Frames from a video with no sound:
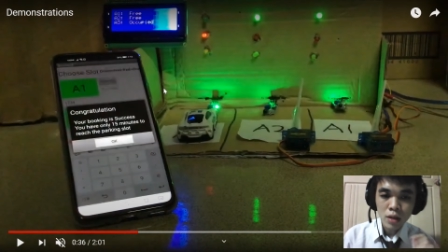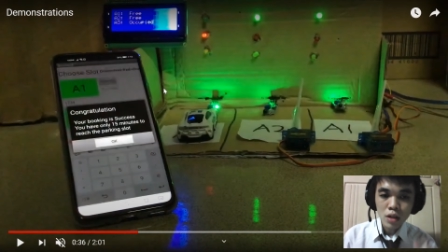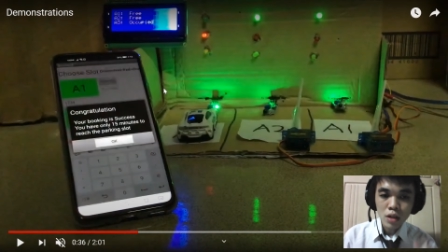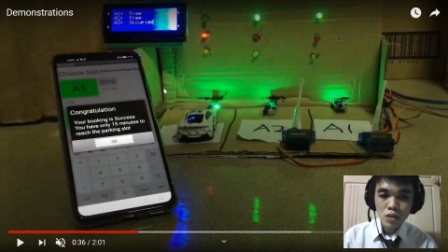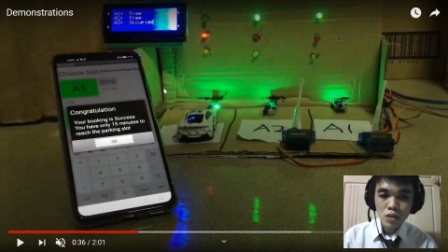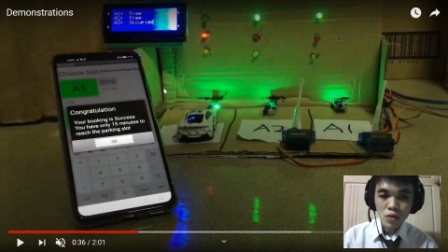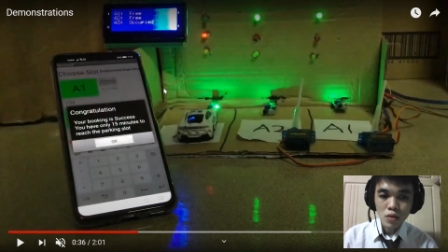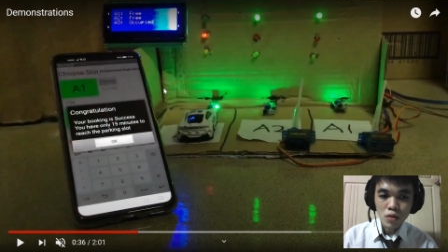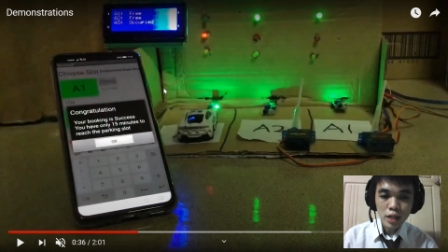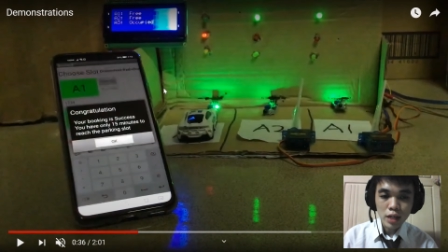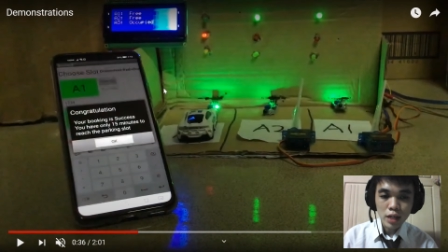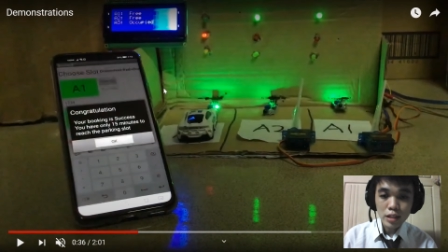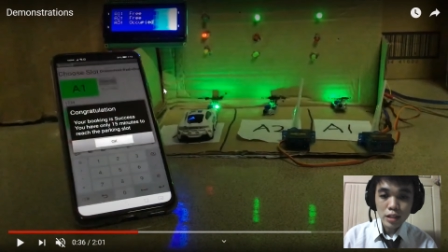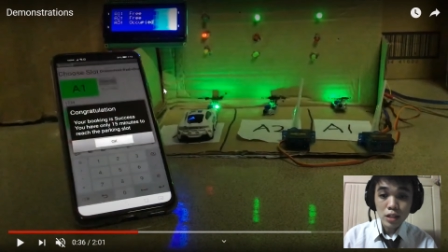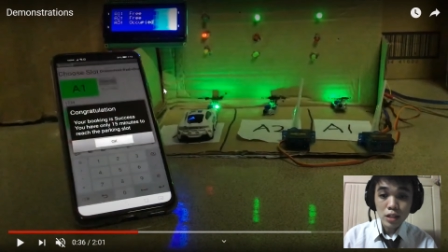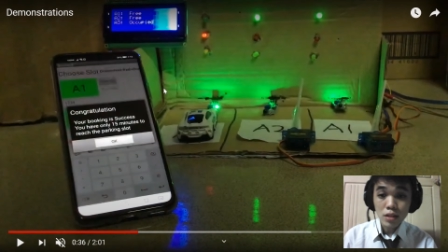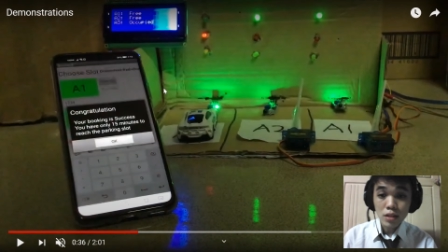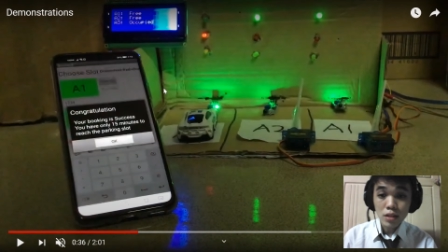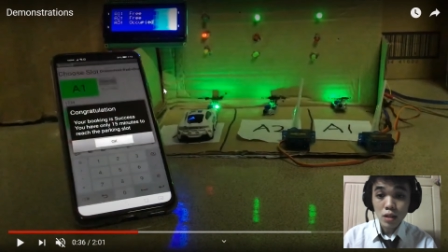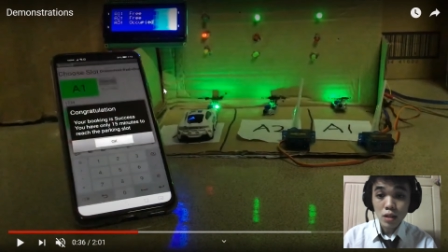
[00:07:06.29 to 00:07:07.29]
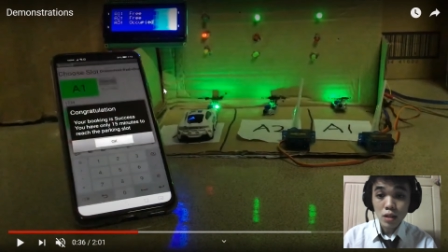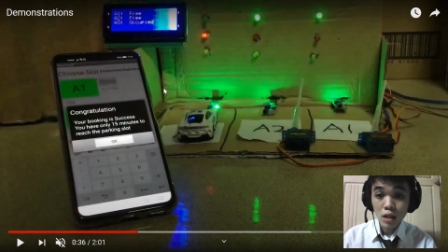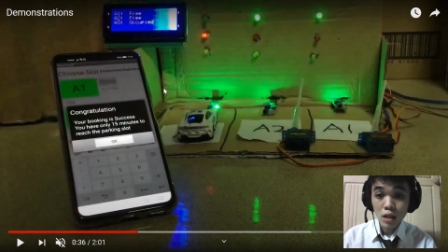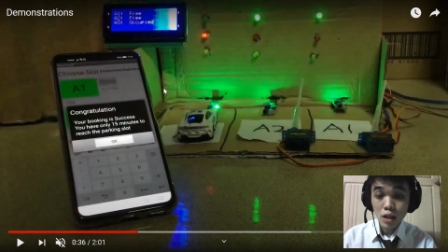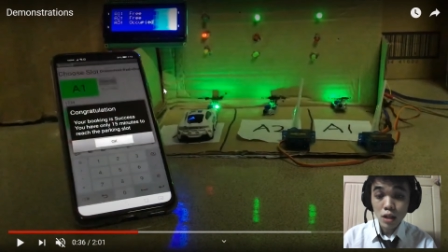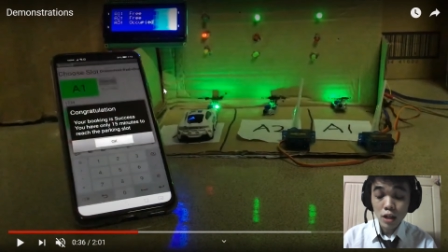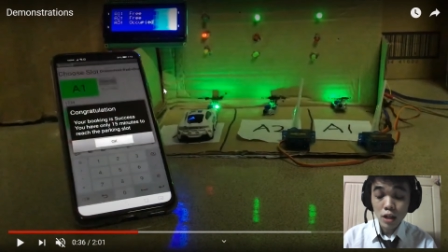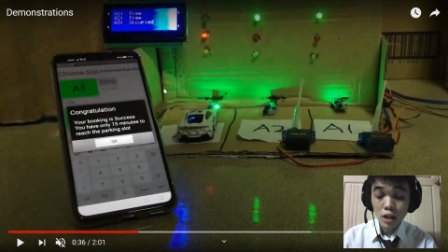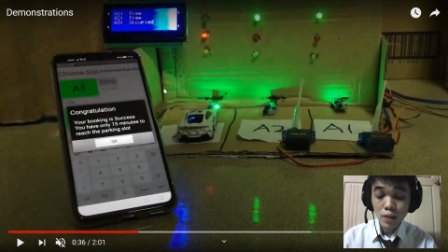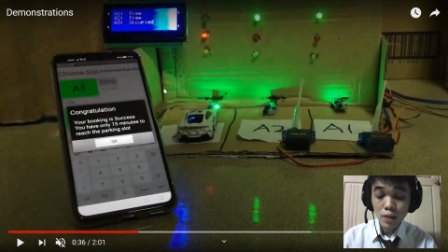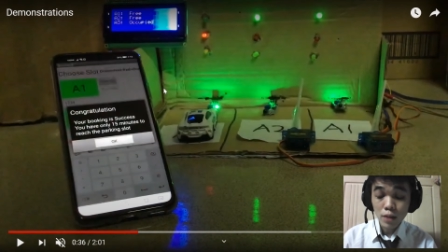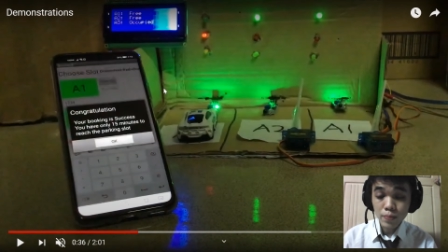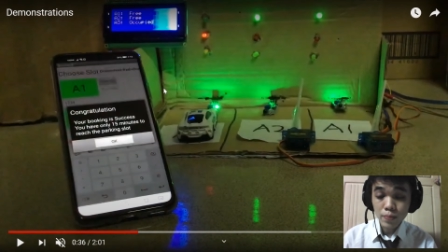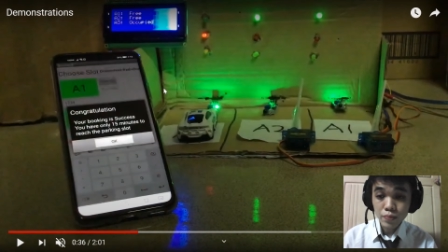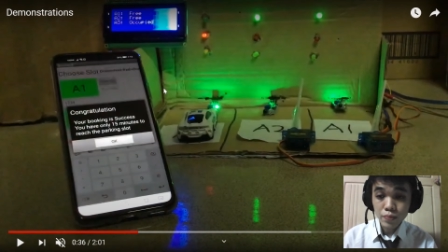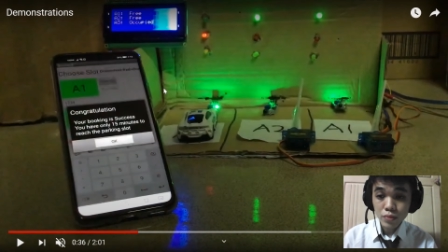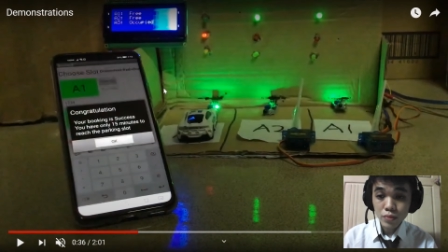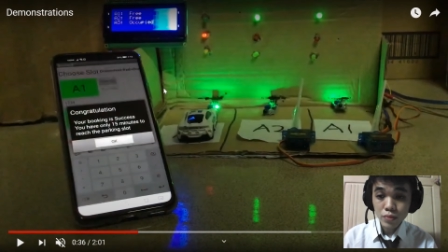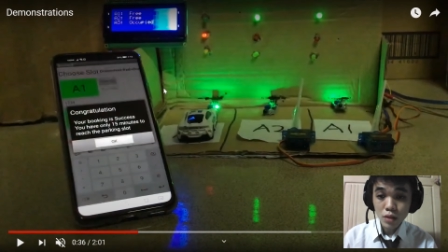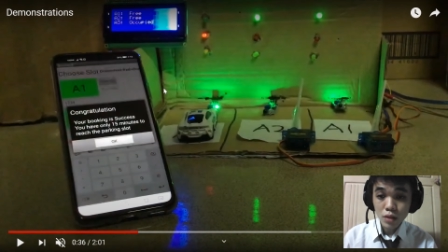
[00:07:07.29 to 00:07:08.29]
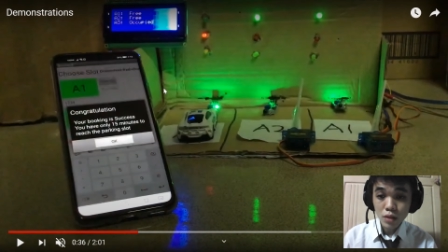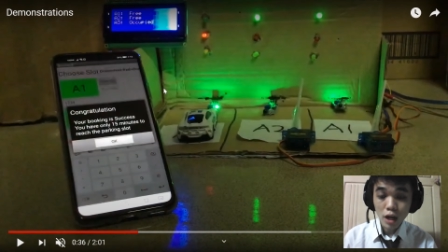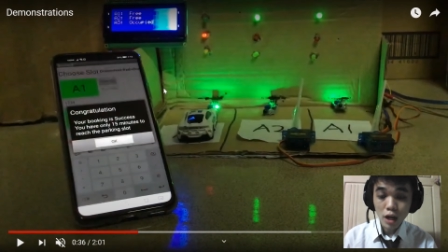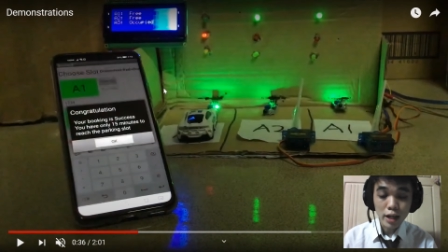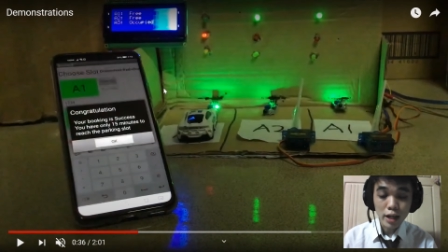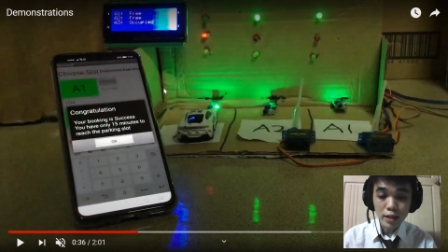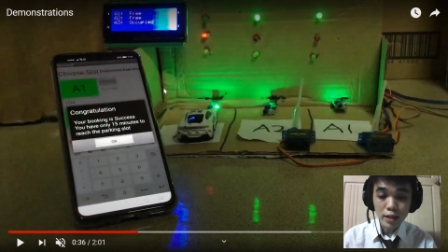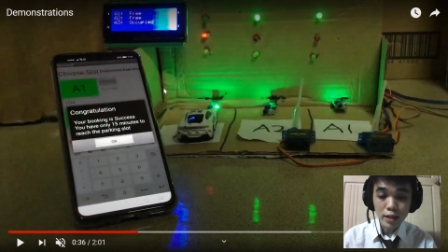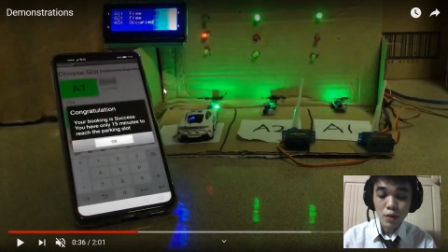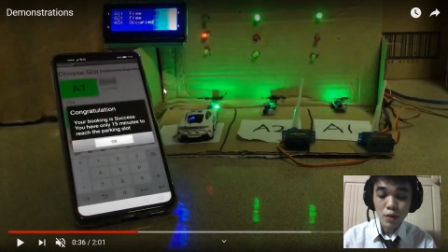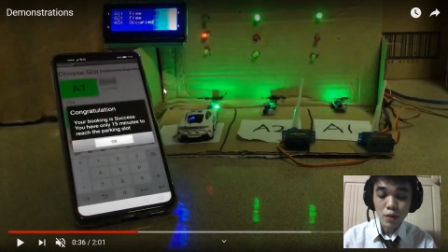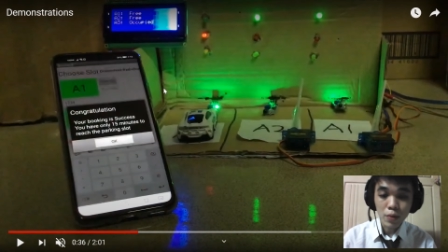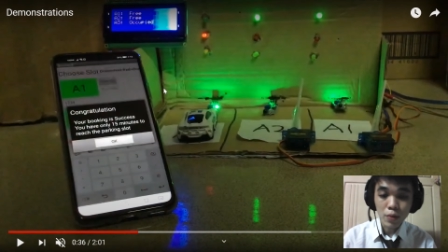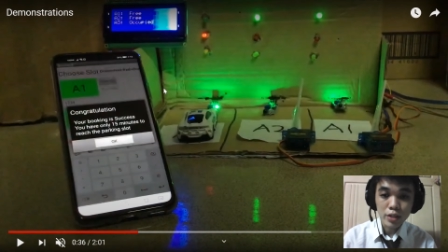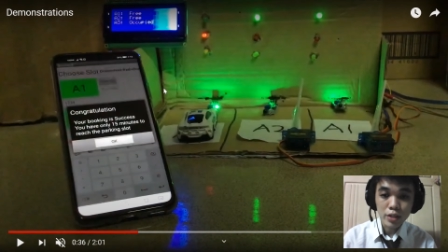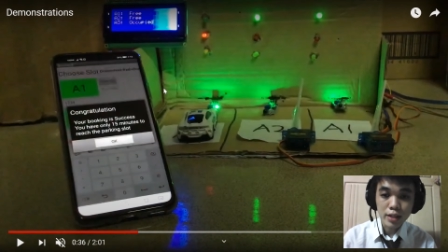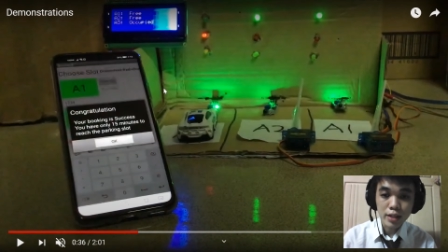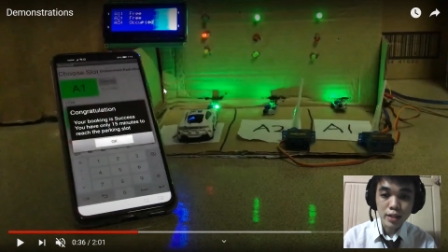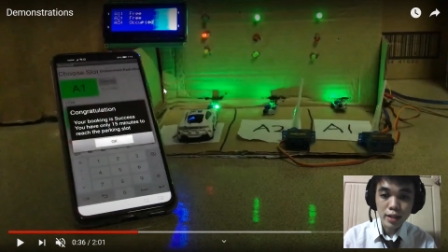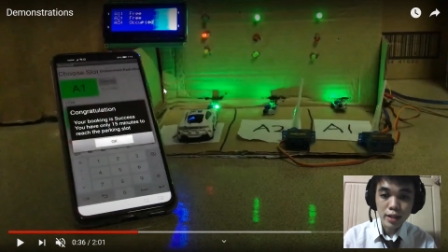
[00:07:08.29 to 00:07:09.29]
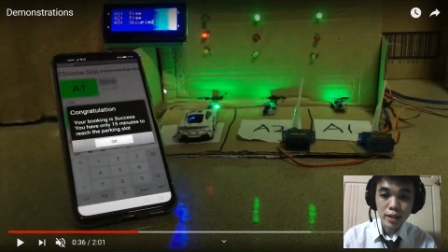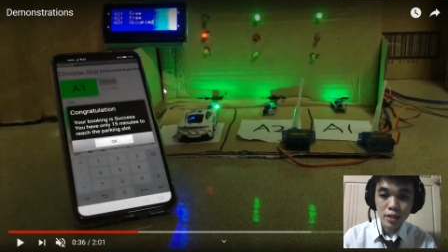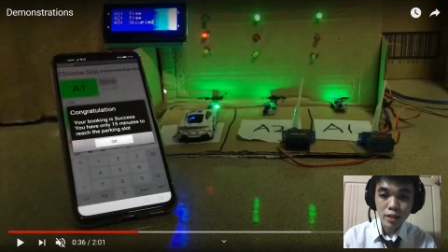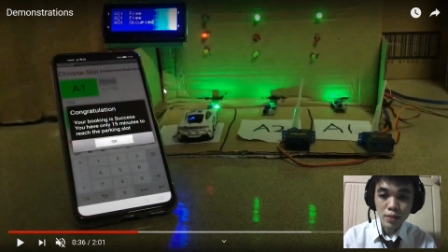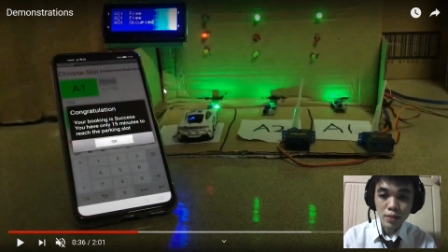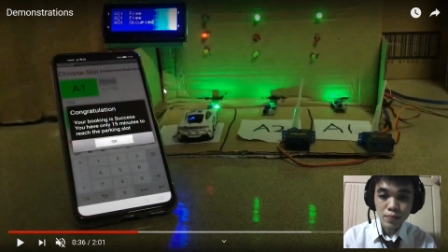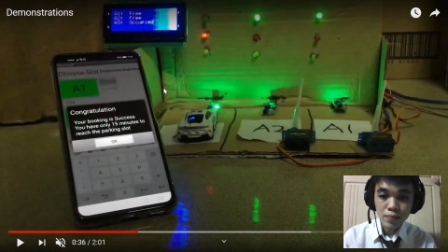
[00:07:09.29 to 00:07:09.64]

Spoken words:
So next is the next I will present later.